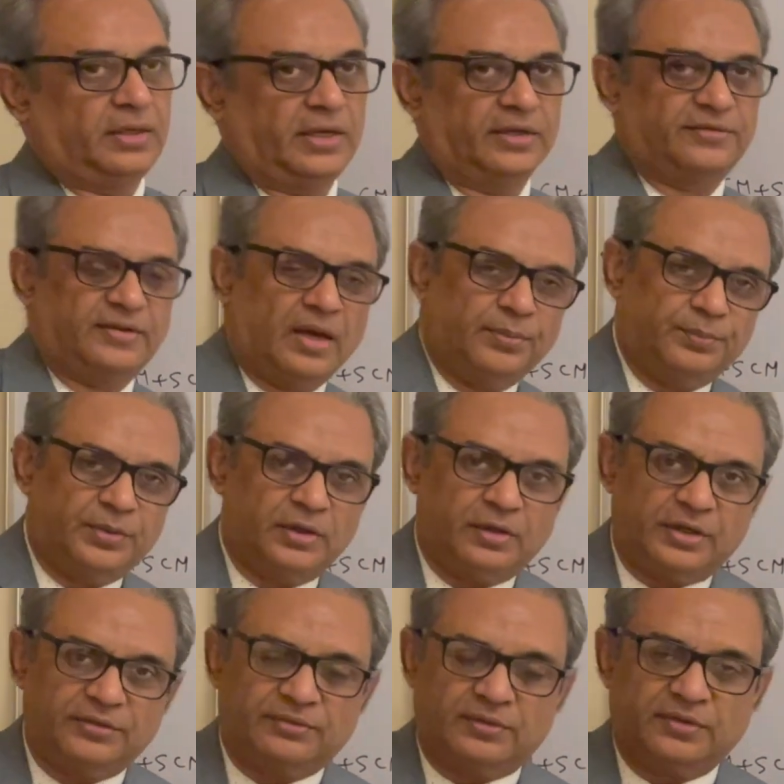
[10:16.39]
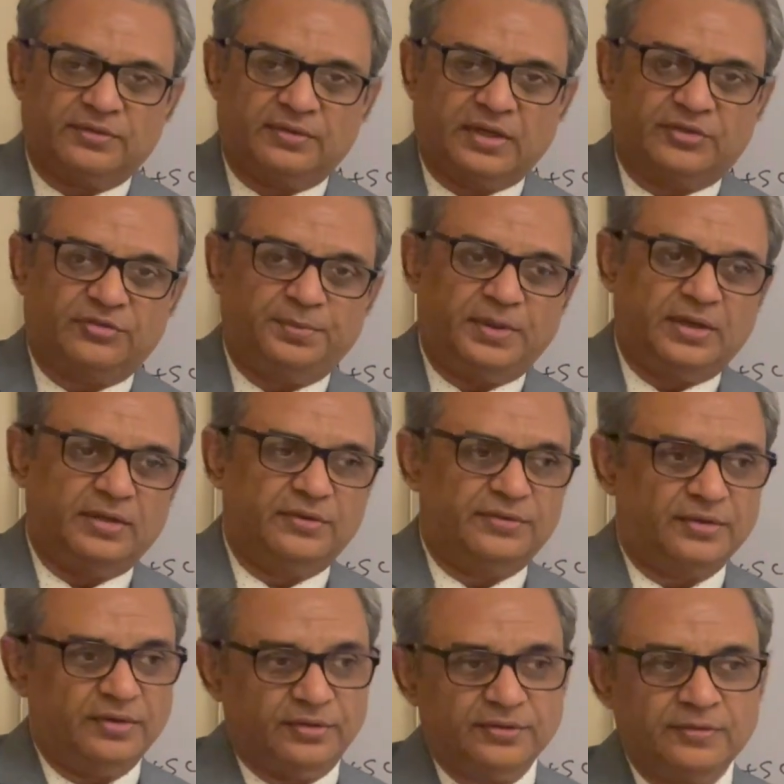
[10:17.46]
example or is this experience
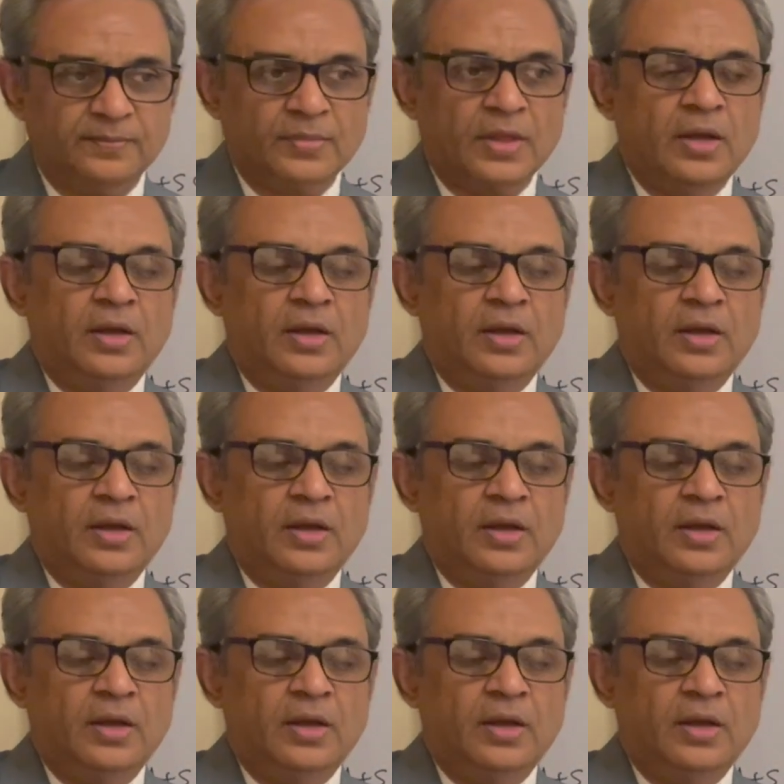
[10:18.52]
is,